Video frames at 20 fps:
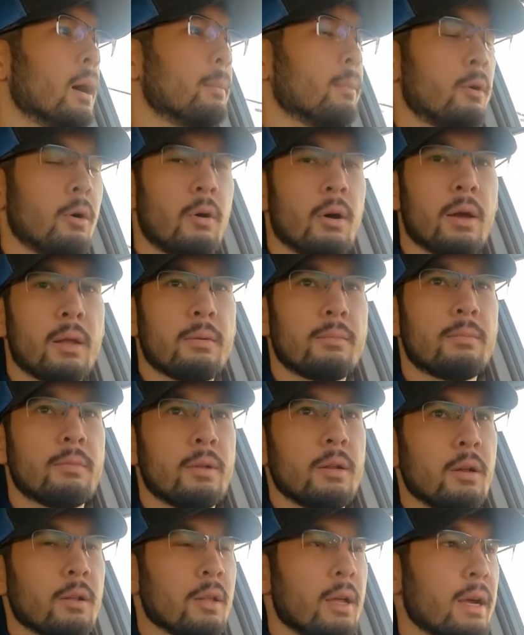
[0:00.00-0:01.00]
Go ahead,
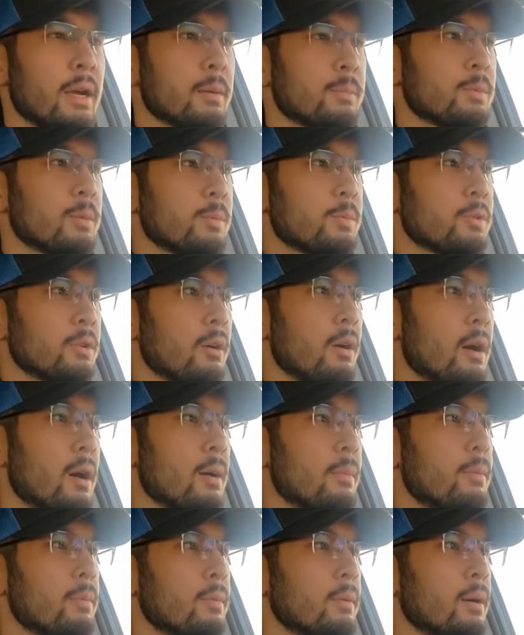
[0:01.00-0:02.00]
like and
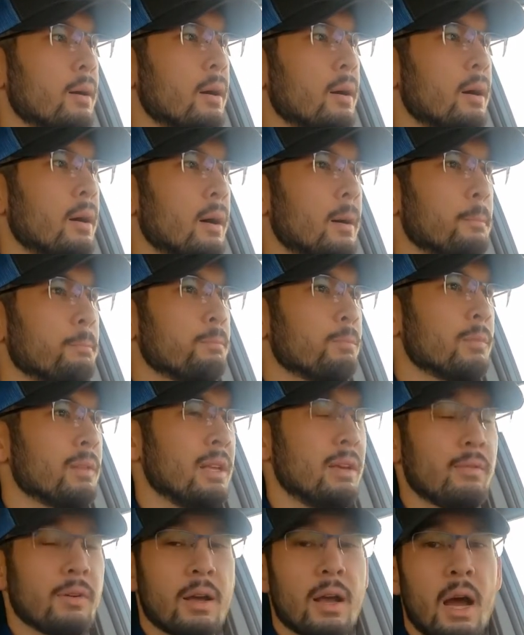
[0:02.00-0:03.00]
subscribe.
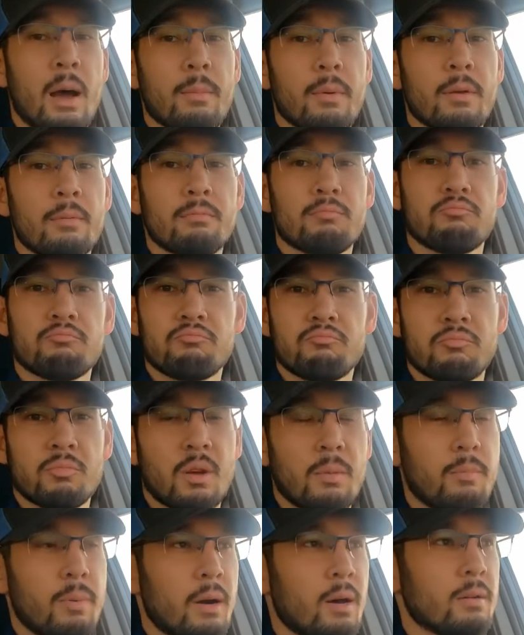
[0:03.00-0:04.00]
Leave a comment
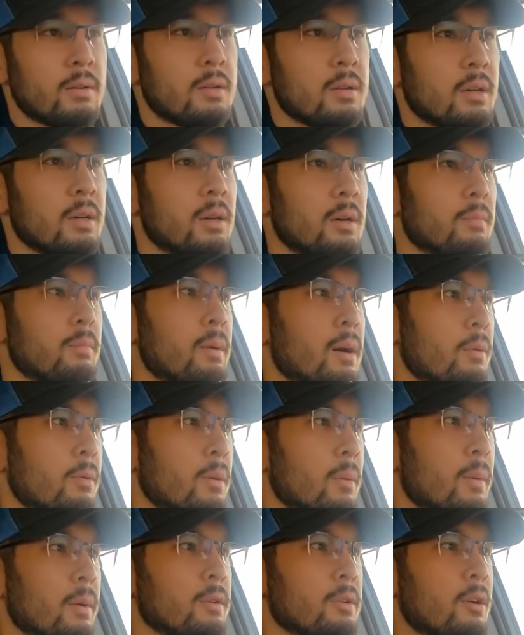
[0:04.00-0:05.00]
about
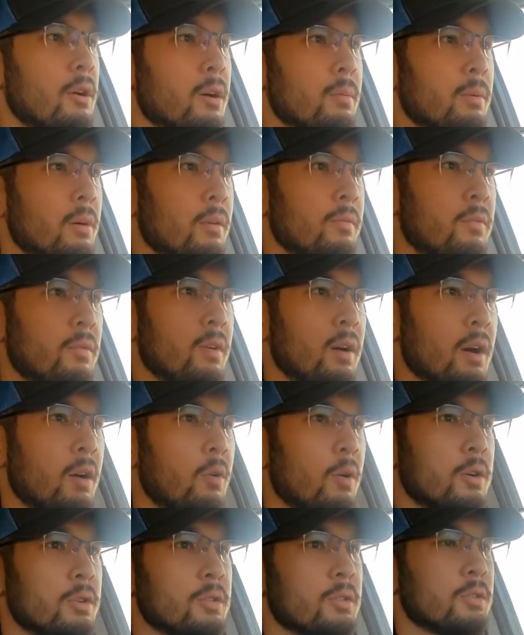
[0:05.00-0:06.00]
what I'm going to talk about. If you've got
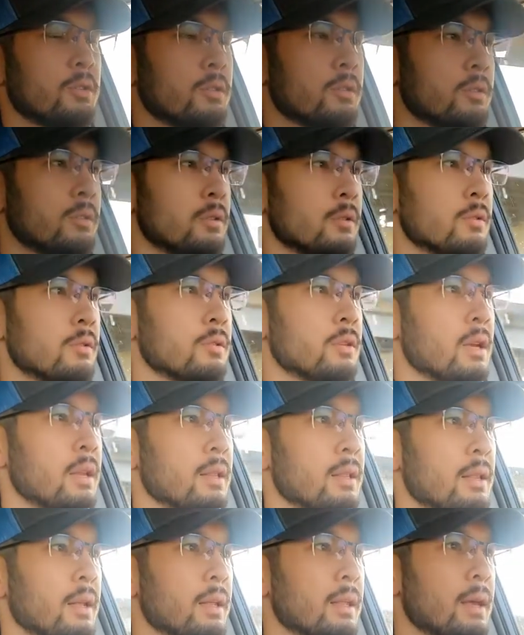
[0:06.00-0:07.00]
questions, concerns,
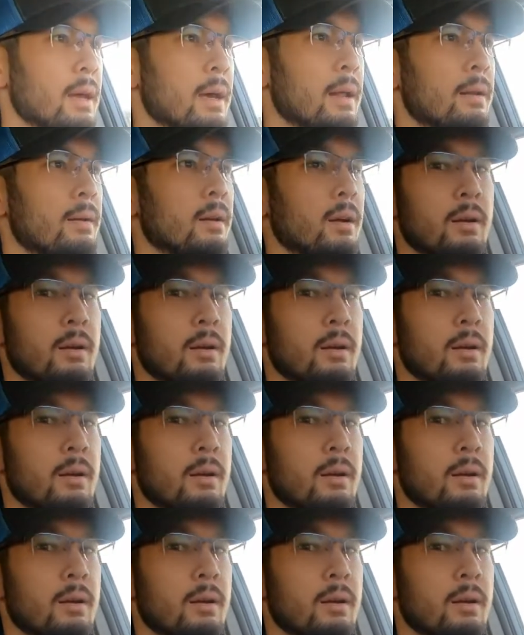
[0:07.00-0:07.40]
anything like that.